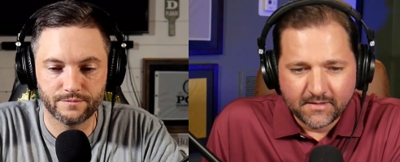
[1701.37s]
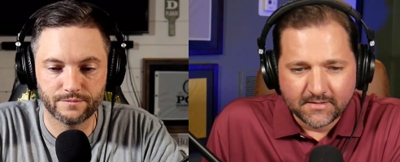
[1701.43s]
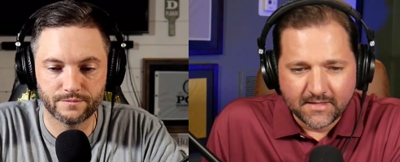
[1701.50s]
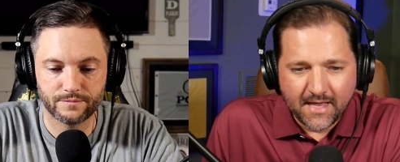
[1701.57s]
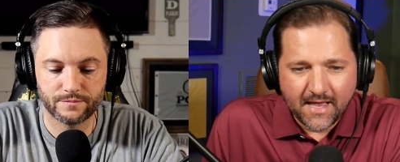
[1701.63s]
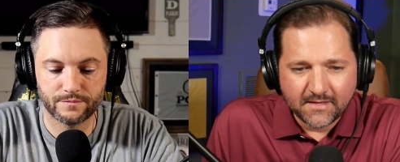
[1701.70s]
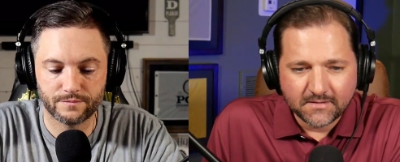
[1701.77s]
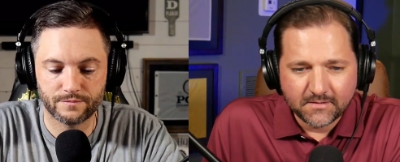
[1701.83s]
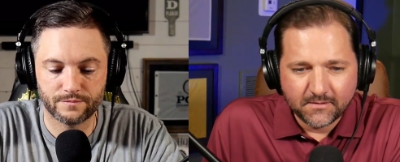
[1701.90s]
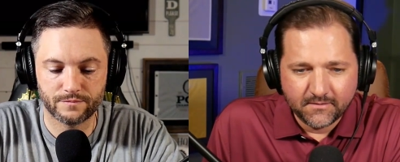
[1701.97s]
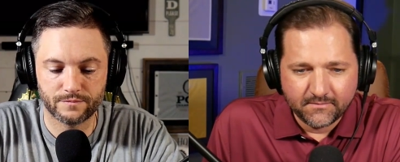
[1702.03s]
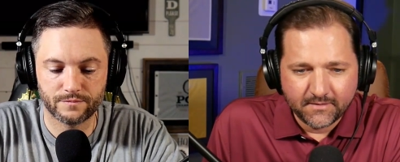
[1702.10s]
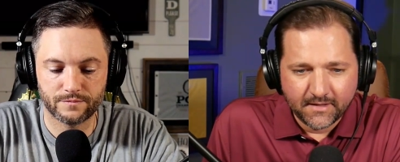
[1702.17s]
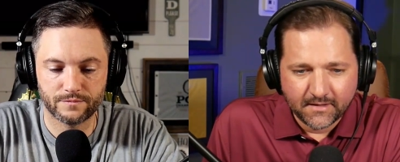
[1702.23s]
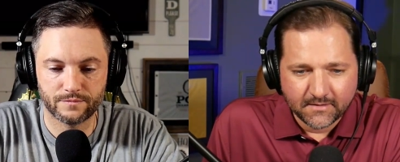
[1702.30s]
Speaker 1: His last
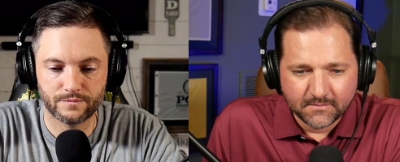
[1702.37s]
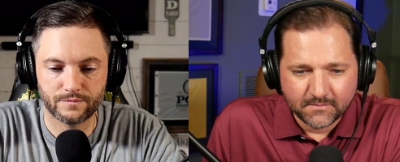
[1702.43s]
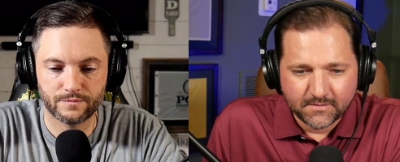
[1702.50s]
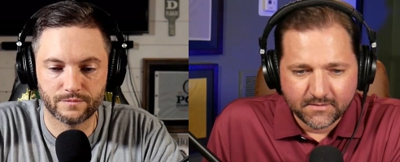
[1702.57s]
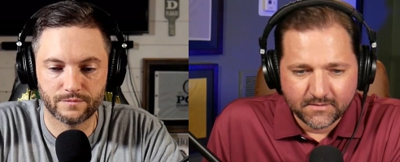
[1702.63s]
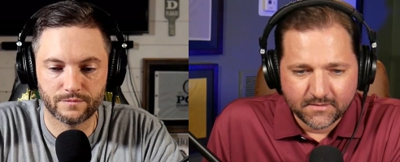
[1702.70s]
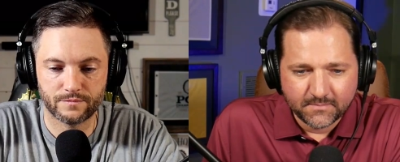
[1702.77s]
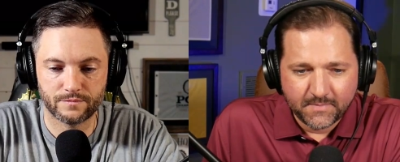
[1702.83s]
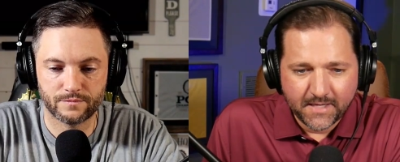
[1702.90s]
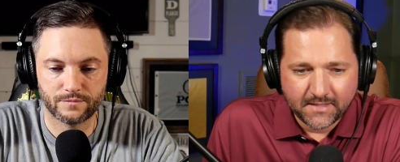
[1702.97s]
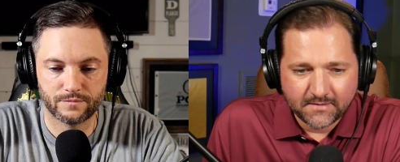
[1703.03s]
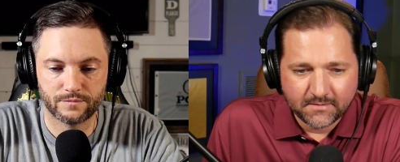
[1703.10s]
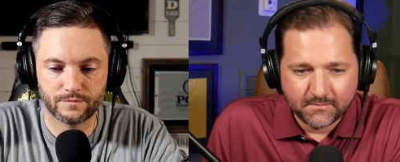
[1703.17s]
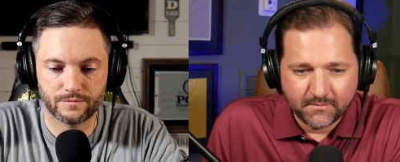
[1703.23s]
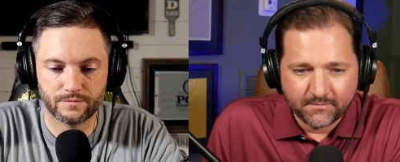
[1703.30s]
two events, which are his
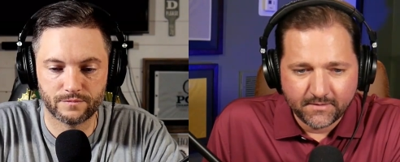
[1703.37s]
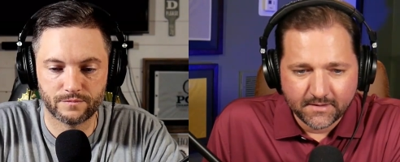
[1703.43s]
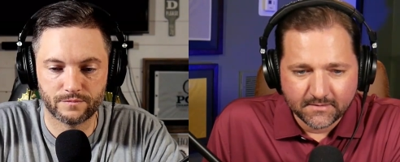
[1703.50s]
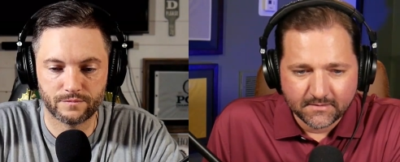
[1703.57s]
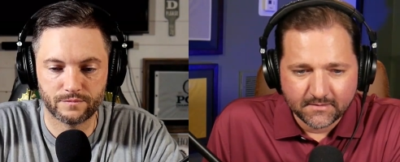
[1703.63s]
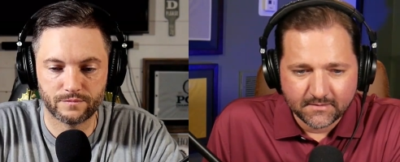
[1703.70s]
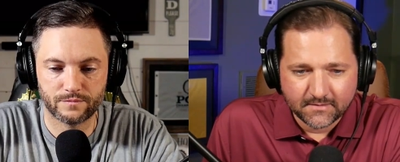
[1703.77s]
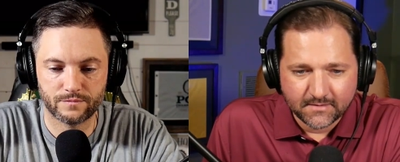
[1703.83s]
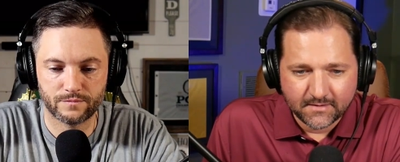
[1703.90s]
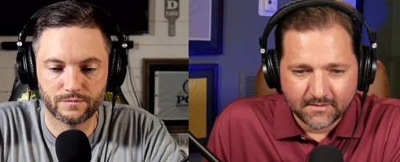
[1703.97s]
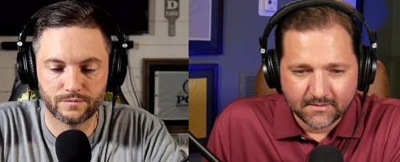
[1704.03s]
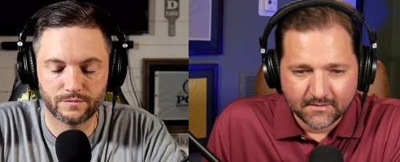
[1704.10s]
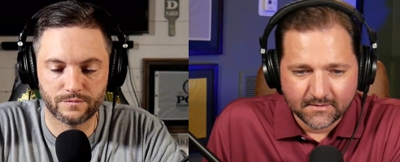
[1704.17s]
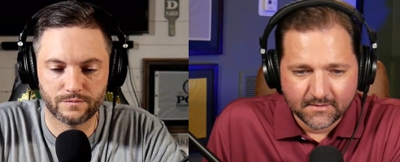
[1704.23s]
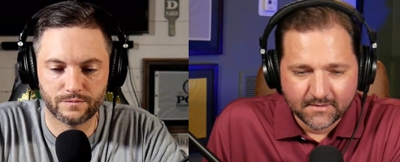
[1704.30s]
best two events this
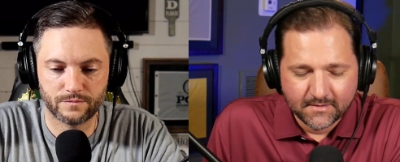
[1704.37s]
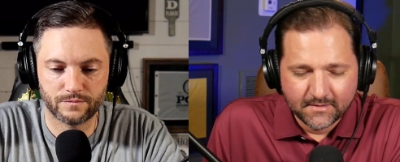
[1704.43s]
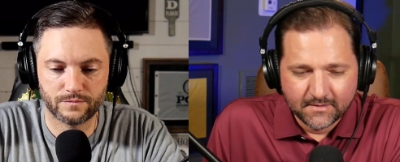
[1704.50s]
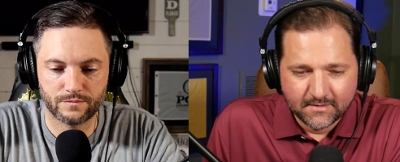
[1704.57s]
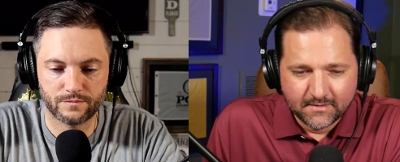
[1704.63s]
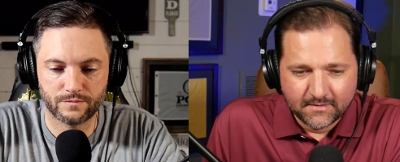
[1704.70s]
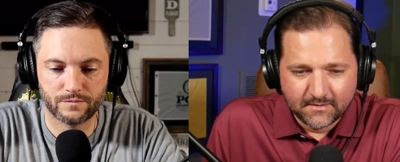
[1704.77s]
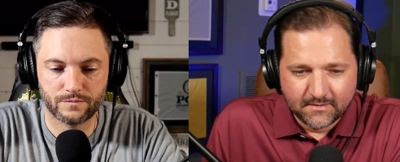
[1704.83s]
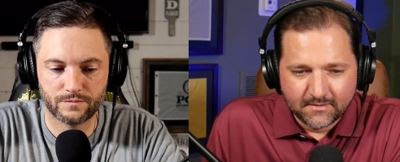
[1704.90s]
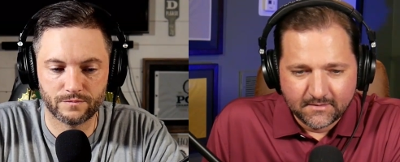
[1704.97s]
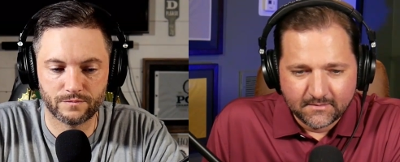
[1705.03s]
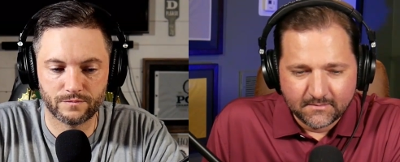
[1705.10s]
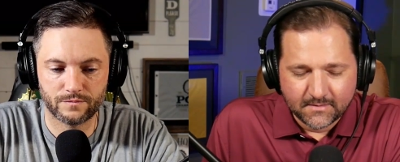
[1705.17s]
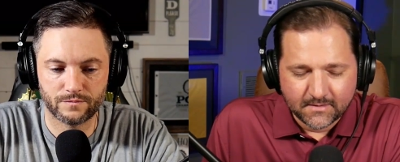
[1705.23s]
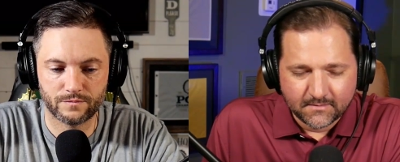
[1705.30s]
year,
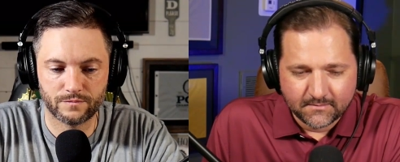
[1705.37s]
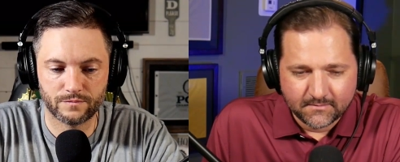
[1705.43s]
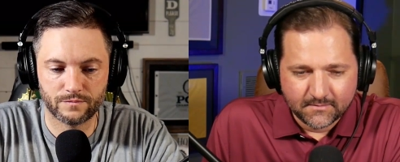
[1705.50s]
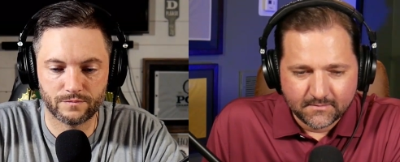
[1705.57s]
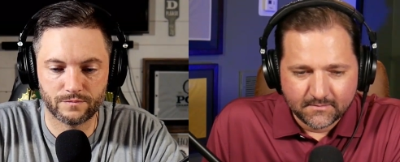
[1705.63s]
well,